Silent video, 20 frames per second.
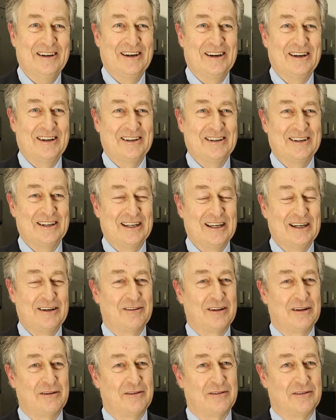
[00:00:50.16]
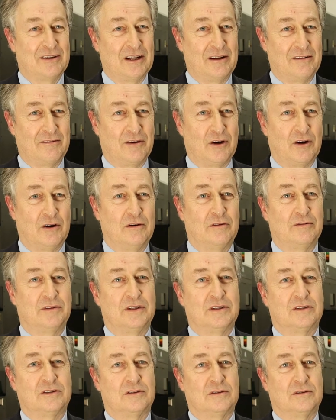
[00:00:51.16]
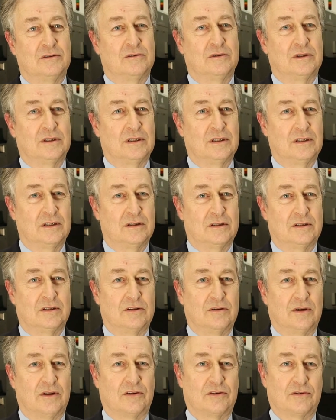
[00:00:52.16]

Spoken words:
And then evolved into doing